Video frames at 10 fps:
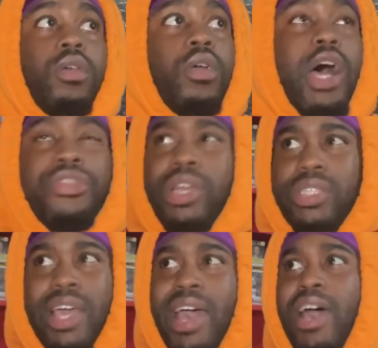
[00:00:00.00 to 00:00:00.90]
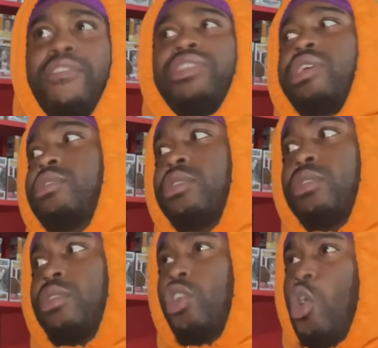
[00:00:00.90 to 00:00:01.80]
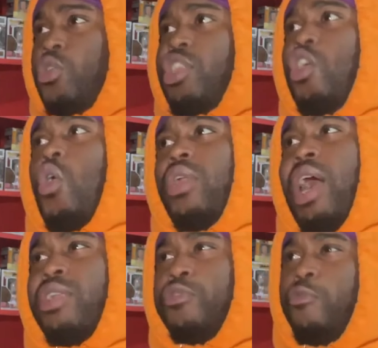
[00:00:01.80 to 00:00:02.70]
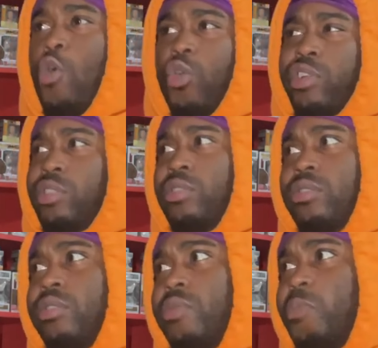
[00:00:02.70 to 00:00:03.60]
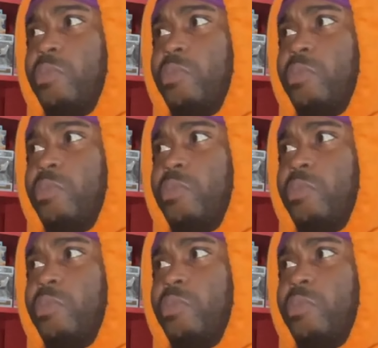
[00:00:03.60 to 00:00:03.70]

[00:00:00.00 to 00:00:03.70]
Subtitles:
I think the lowest they go down is 4 inches.